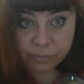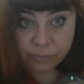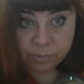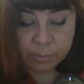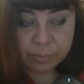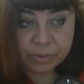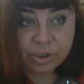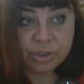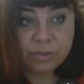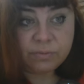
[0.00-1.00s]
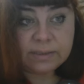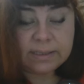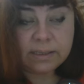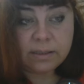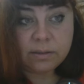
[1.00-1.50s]
from the position of the
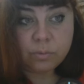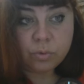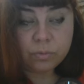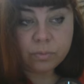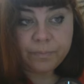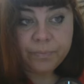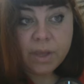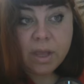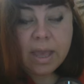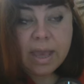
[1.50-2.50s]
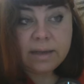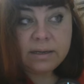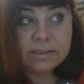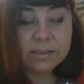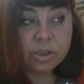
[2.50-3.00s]
sun and the moon, and
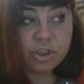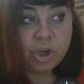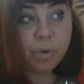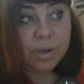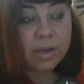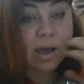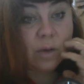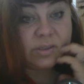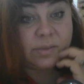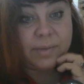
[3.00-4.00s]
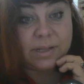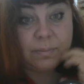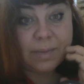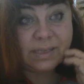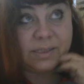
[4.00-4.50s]
is showing how somebody
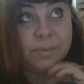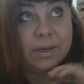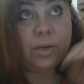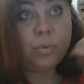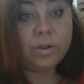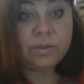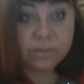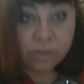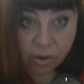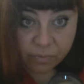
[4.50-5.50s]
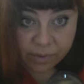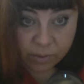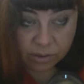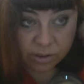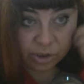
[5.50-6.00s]
makes money, what is the
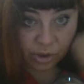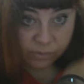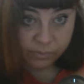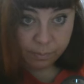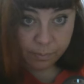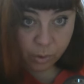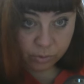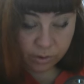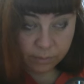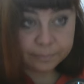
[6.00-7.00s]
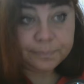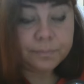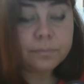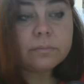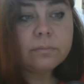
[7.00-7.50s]
overall condition of the body.
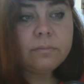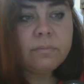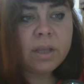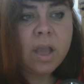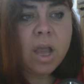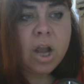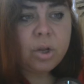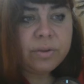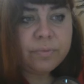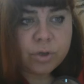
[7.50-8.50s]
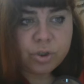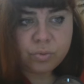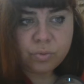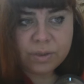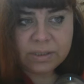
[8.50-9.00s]
Lot of
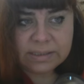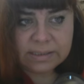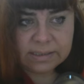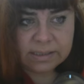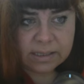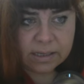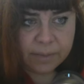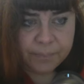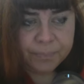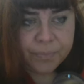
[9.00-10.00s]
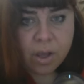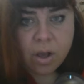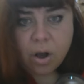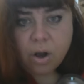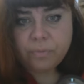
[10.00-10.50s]
fortune, 26 degree
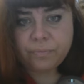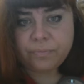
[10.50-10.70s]
of